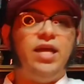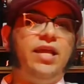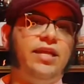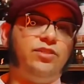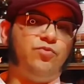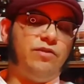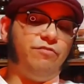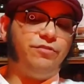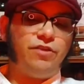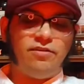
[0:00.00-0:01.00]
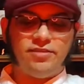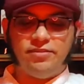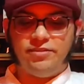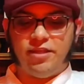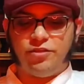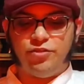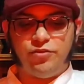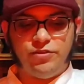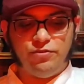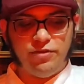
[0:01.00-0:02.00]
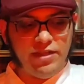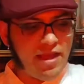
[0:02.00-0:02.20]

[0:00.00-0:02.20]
It's one of those cocktails that doesn't really